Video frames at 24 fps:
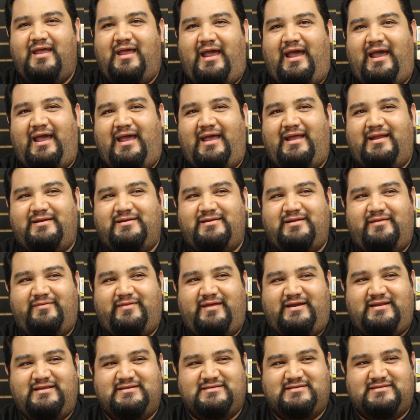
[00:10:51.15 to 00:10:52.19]
And
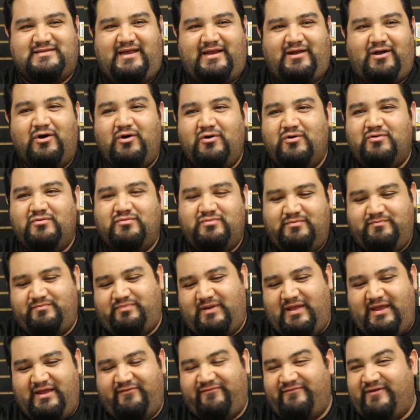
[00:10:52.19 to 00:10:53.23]
then he's like, oh,
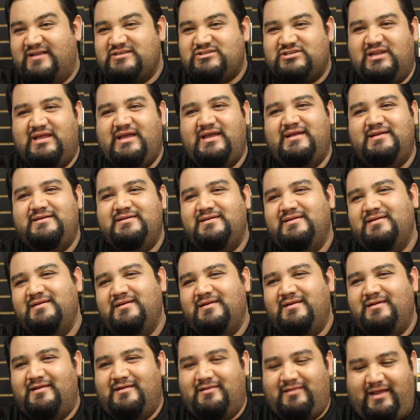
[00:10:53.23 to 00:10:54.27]
play a fetch land,
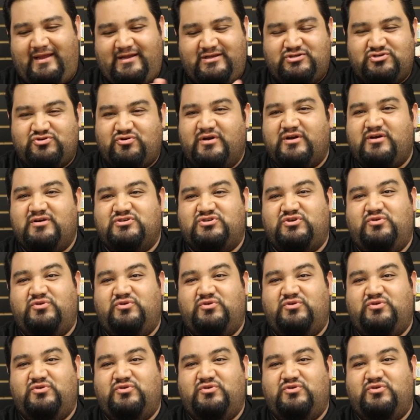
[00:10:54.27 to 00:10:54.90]
like trigger.